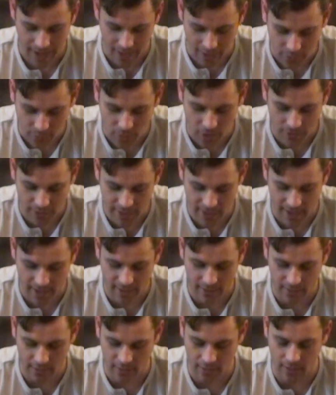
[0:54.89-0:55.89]

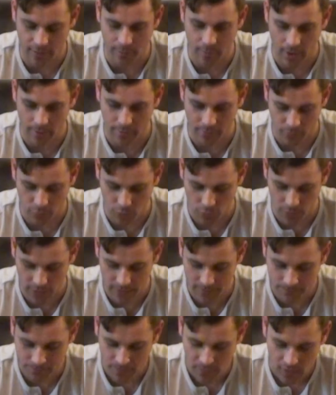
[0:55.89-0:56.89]
Adirondack Pub and
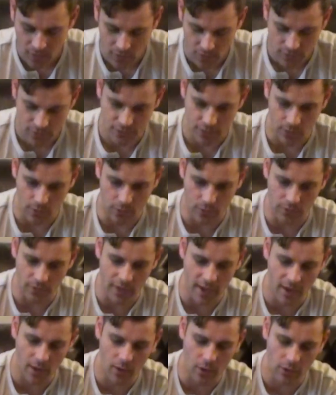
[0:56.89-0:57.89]
Brewery. So
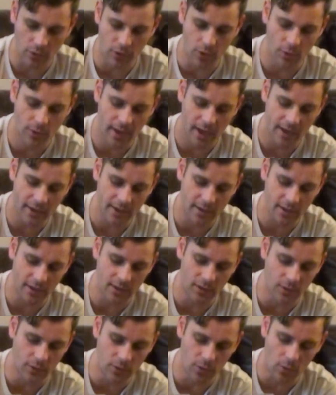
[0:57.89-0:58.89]
they are
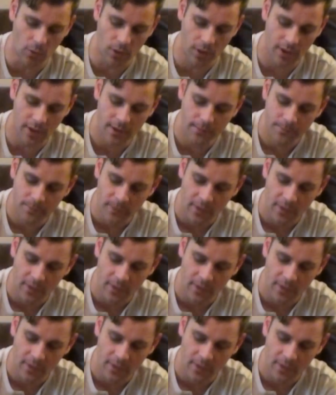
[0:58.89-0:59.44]
located in New York.